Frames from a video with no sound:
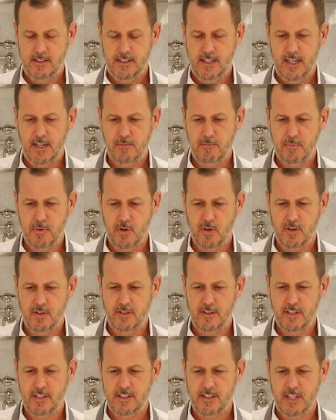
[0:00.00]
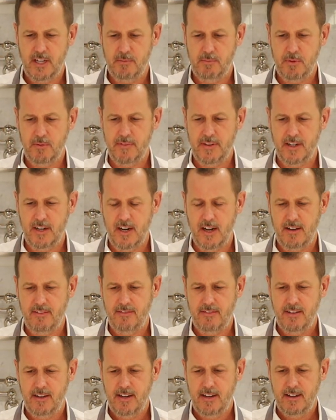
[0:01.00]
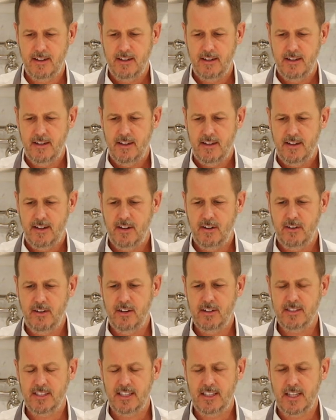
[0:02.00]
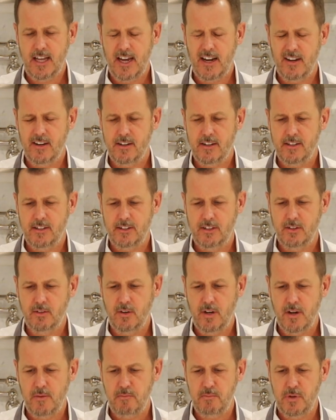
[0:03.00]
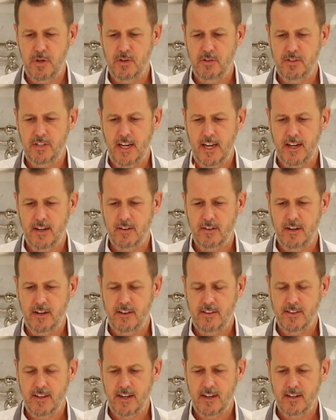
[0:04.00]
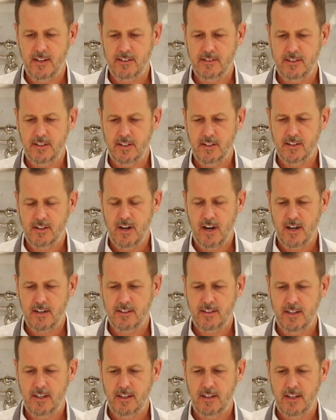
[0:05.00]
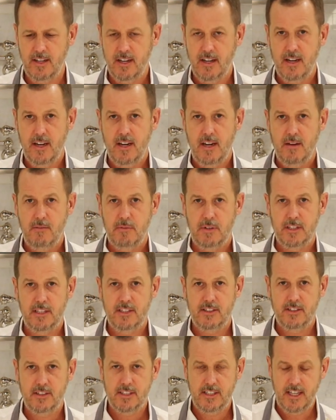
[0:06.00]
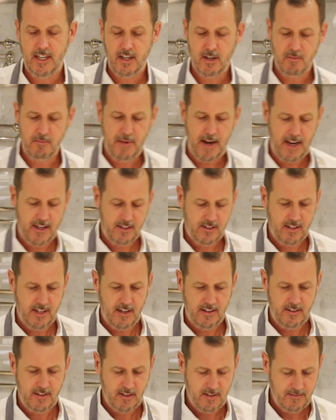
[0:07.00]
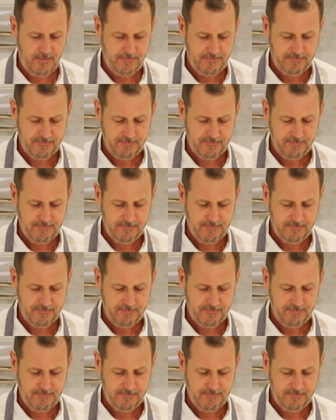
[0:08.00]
Kind of burn the tip of it off. You don't use a lighter because you don't want butane or anything else in your cocktail. But let's just get our match down there.